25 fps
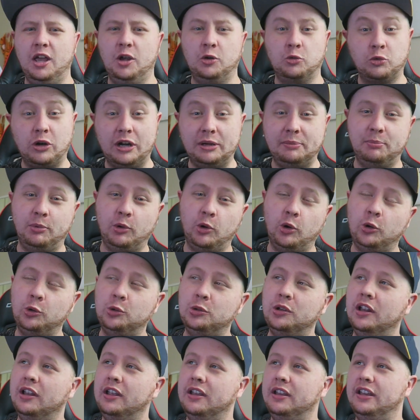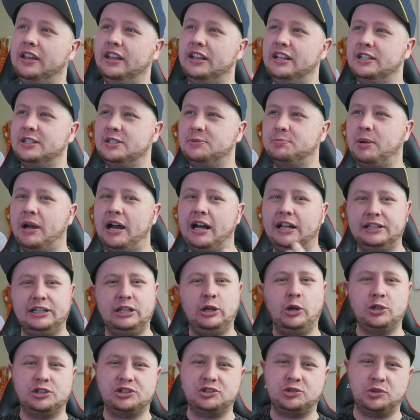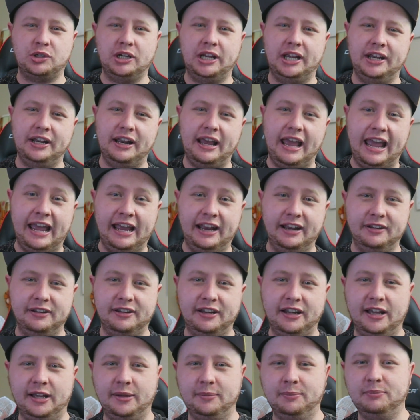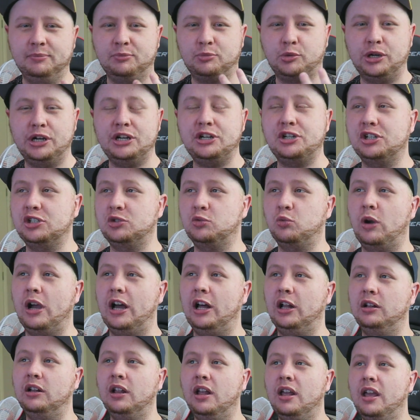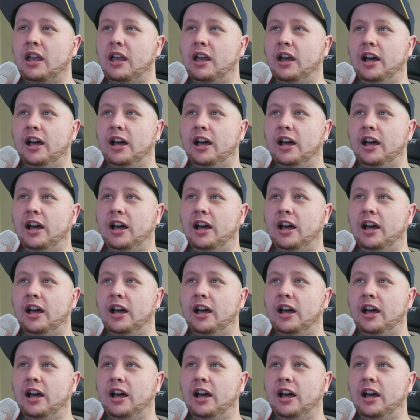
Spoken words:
Red Bull is partly Austrian and British as well.